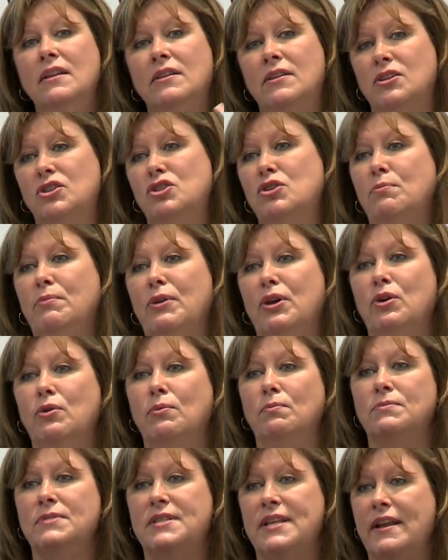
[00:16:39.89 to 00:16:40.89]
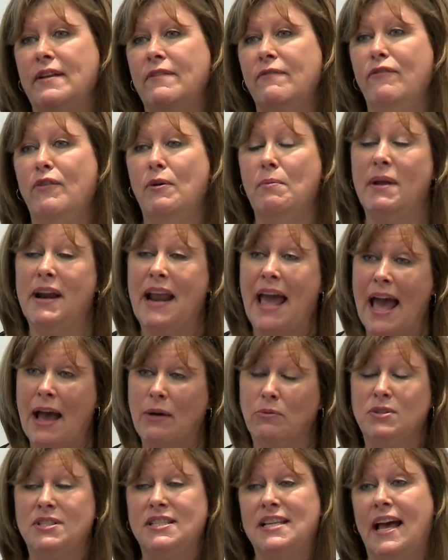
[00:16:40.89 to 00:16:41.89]
that somebody comes in from an
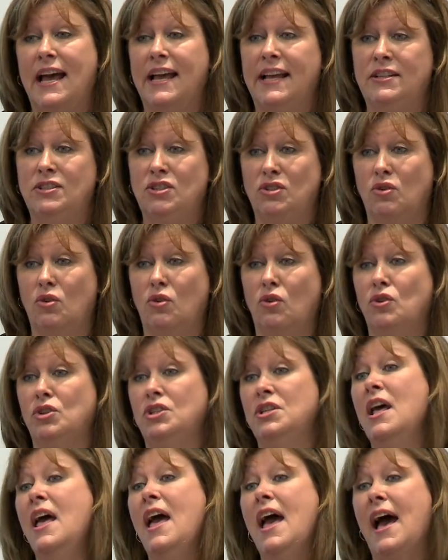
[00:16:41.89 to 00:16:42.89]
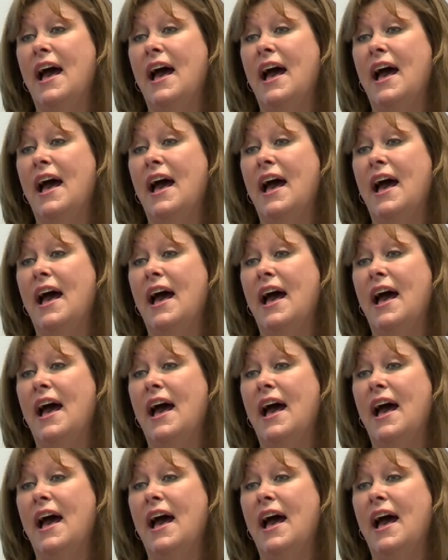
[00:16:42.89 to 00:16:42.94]
outside source